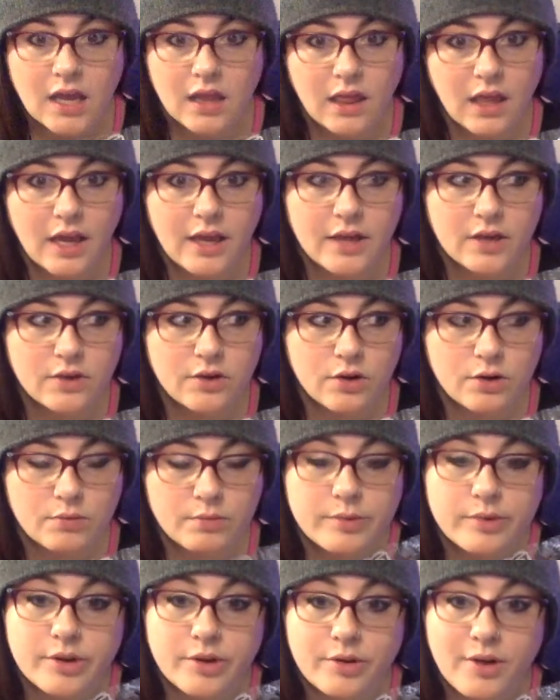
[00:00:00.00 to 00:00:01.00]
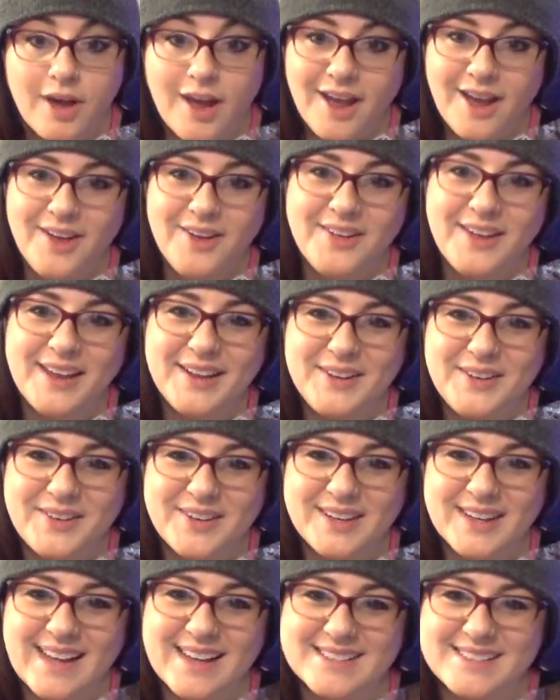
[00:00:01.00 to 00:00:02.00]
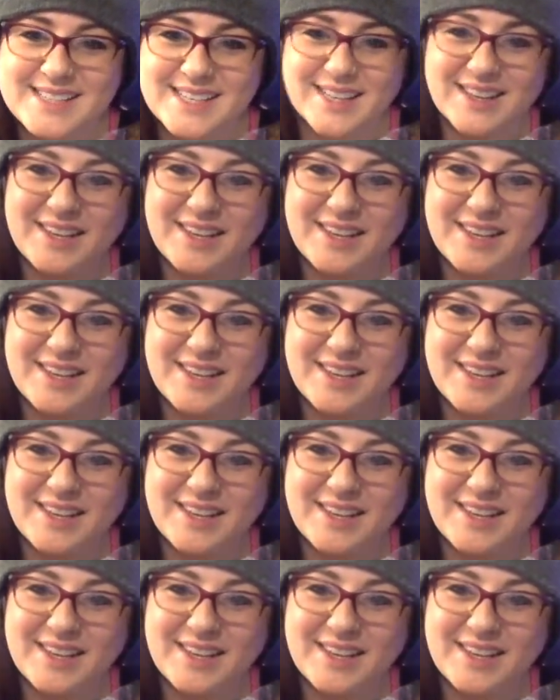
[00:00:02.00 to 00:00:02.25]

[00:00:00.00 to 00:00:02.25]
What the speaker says: like a nerd would do. Okay, cool. I'll see you in a